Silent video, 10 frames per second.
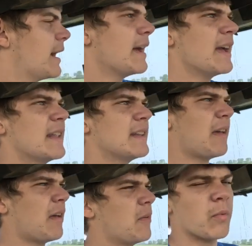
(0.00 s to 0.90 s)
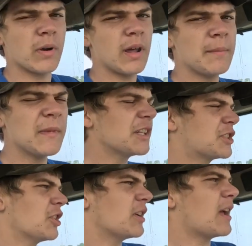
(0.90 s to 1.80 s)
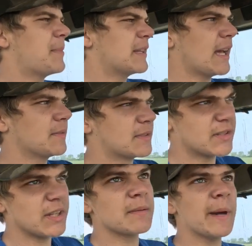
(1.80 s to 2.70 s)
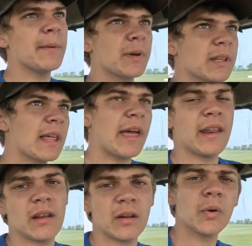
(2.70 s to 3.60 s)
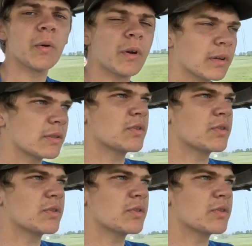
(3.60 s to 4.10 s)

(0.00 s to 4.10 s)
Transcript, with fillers: And I'm not sure yet, but Dad was thinking about putting that into corn.